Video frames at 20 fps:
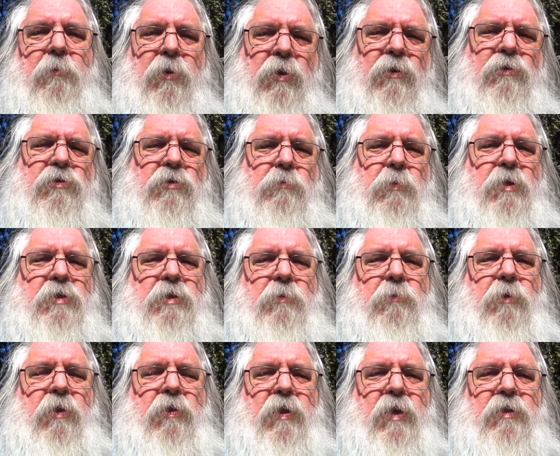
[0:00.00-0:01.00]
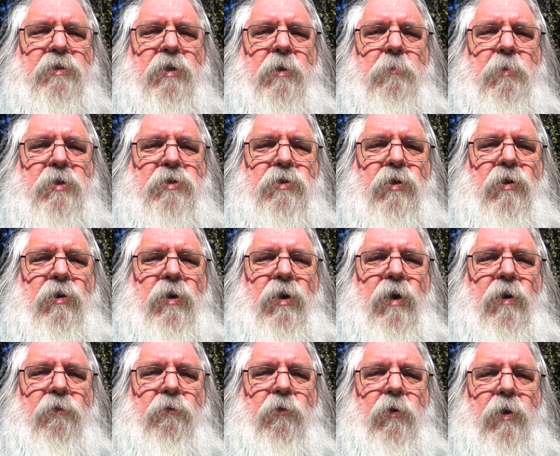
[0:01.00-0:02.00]
But those will be some of the things I'll be starting
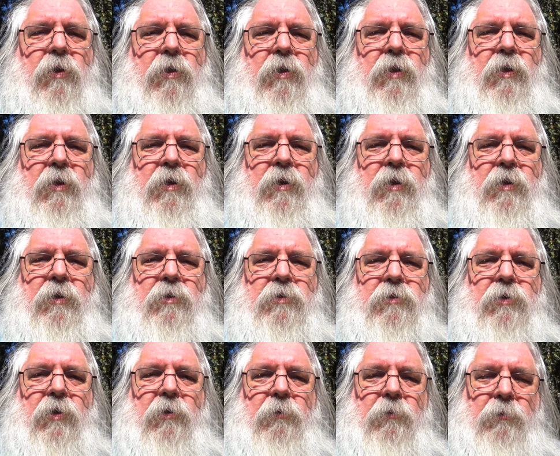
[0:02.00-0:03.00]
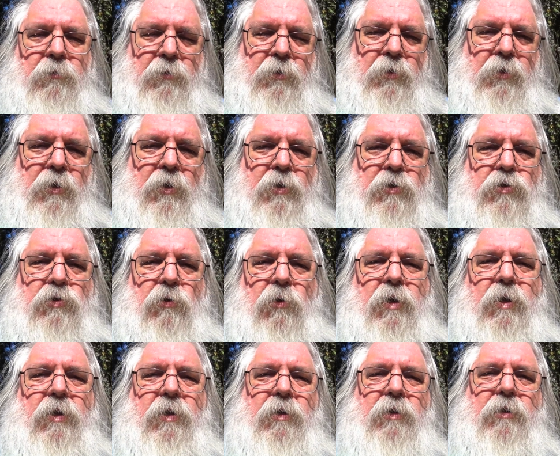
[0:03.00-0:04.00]
off with. So
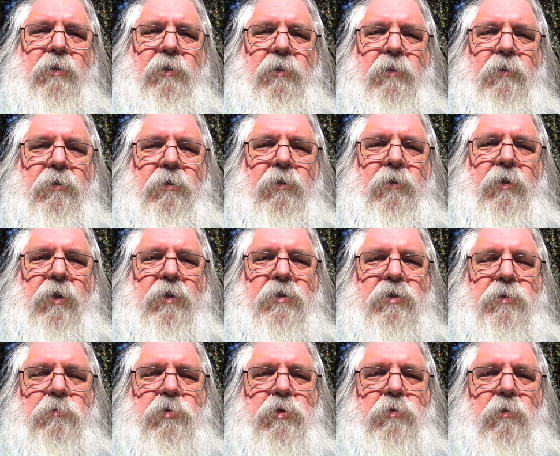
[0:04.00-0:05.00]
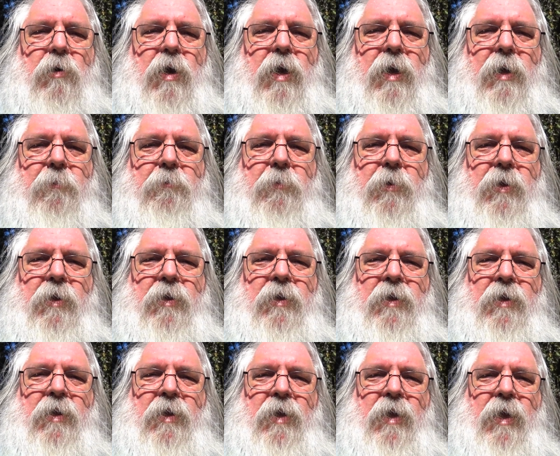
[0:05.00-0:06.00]
enjoy, click subscribe,
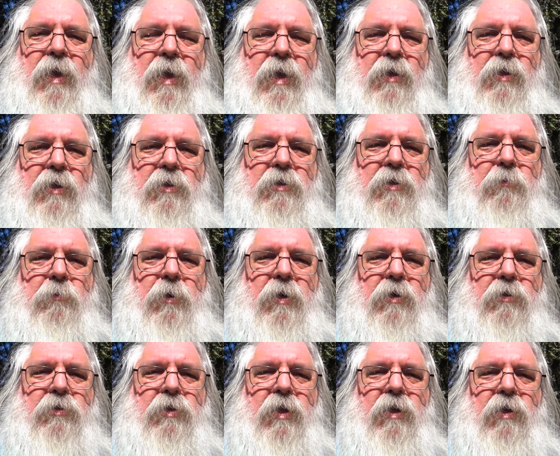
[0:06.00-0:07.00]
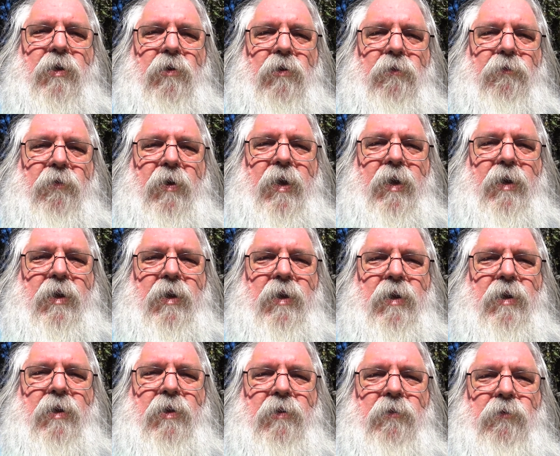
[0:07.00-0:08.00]
and click the bell to get notified
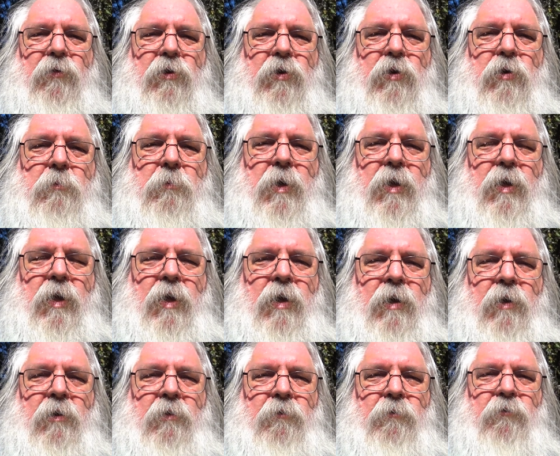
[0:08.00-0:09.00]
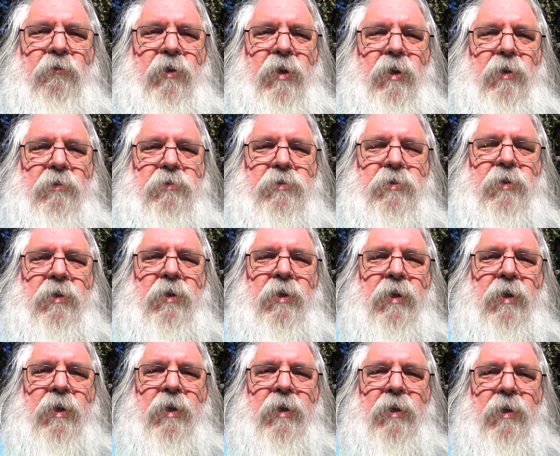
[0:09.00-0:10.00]
for new videos.
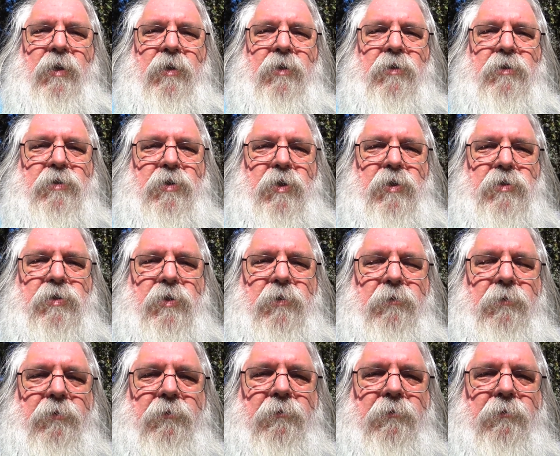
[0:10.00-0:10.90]
See you soon.